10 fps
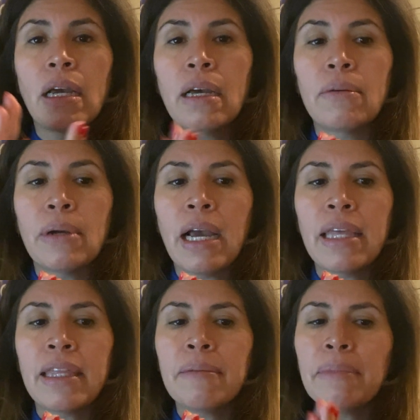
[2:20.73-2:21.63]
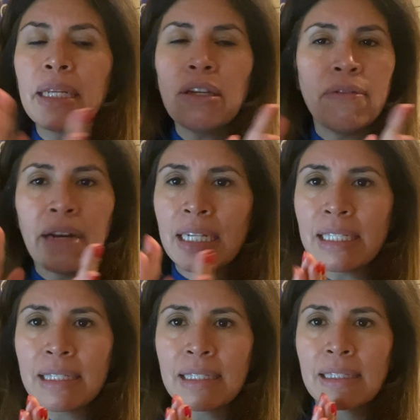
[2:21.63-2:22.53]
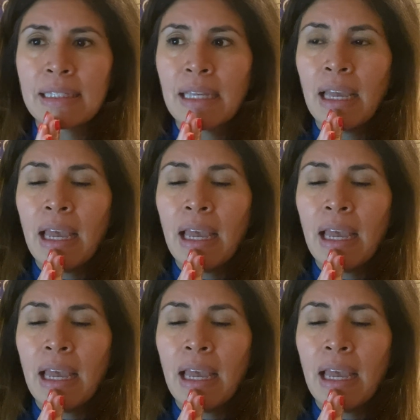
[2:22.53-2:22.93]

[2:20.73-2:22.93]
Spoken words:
I think many of us